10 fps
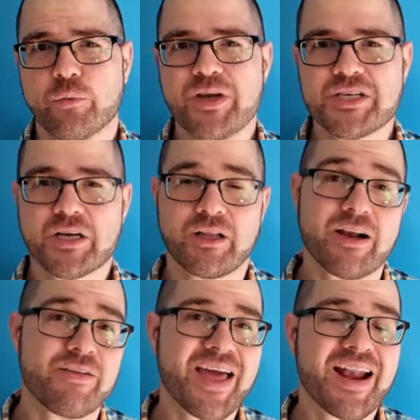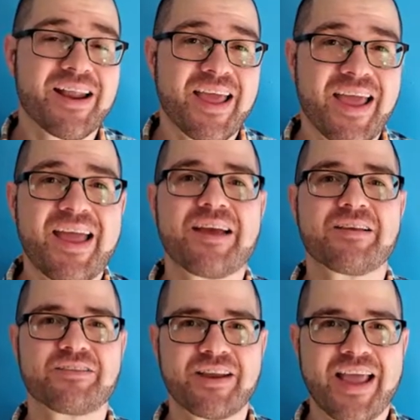we declare that it
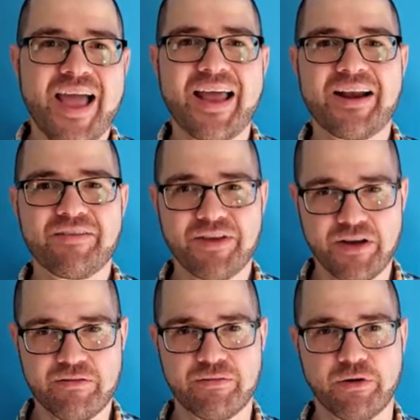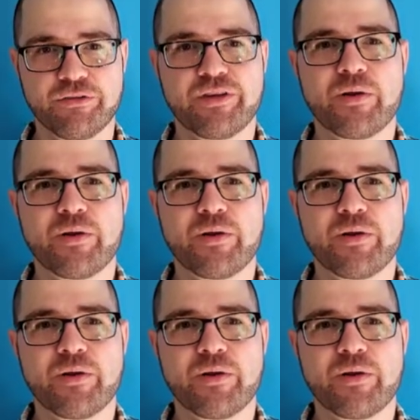has an additive inverse,